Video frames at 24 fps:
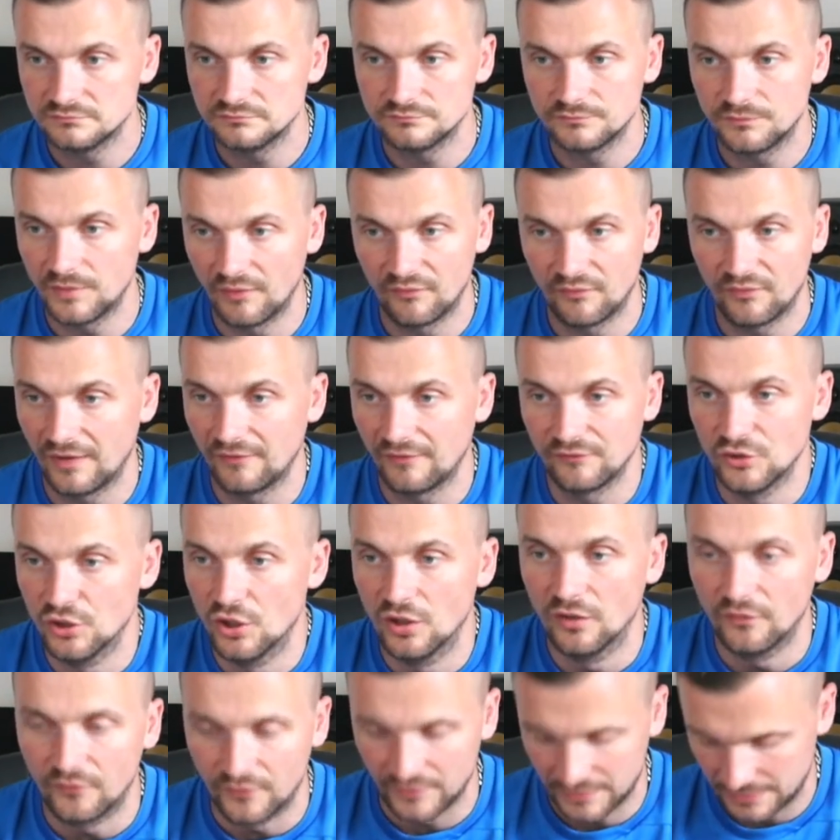I have
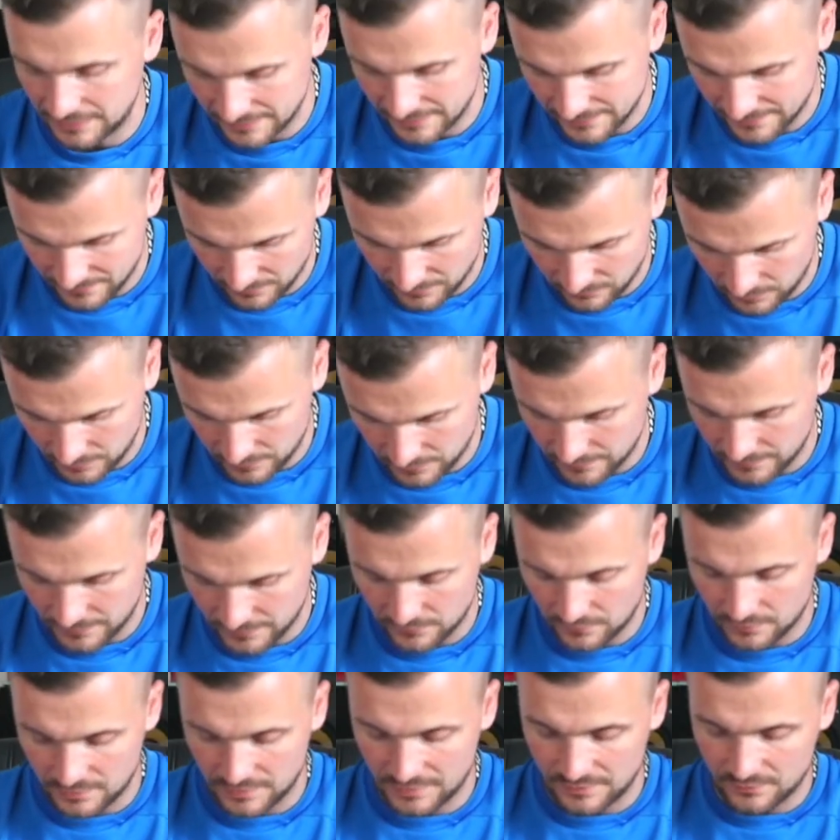no feelings towards it. It
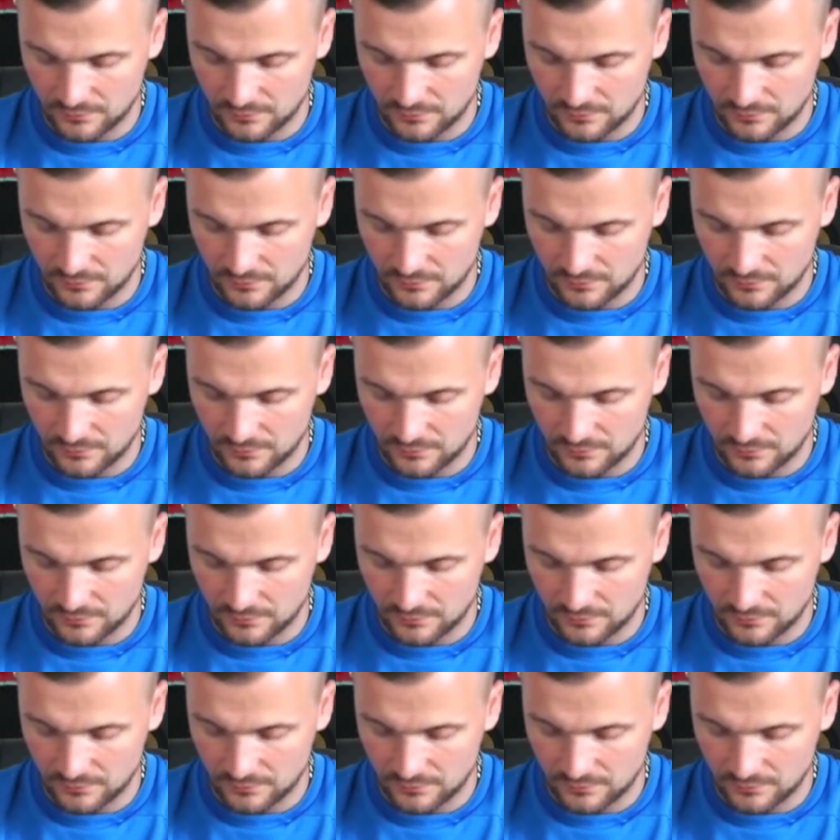just is